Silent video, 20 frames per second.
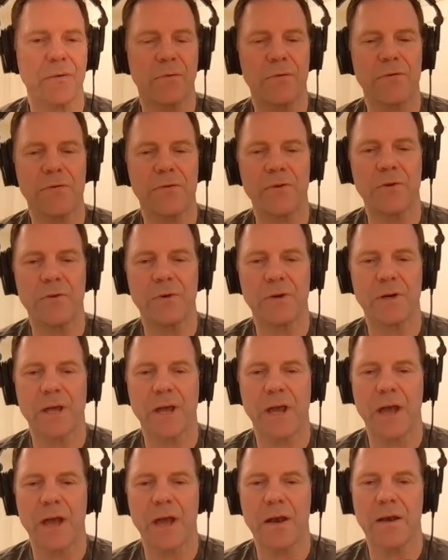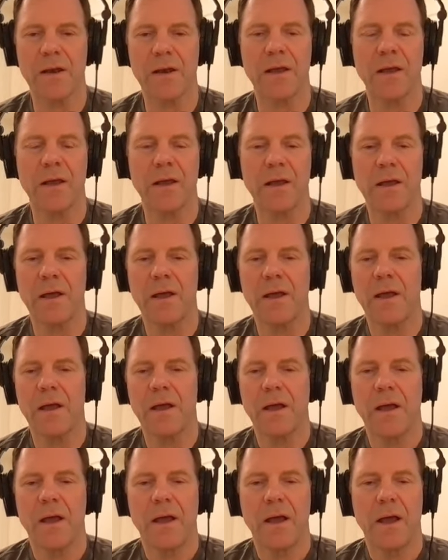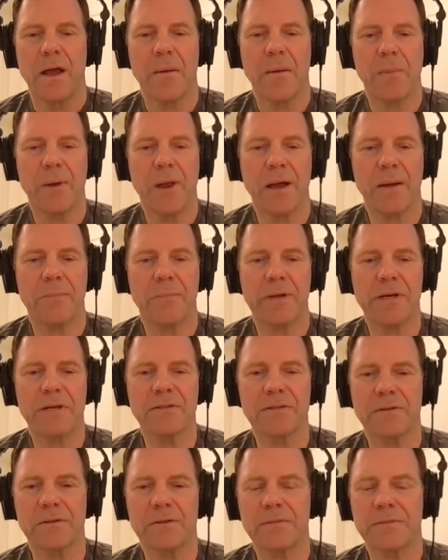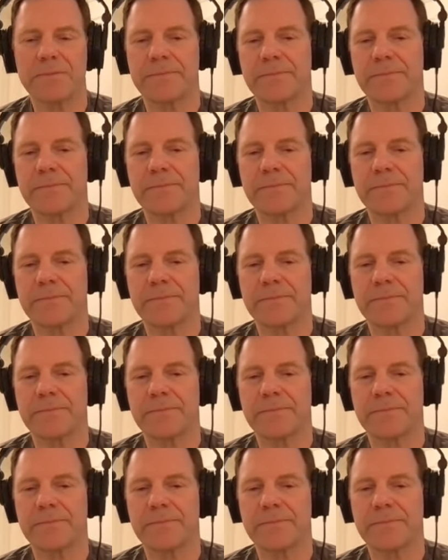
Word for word: with you and Ken at Black Pixel.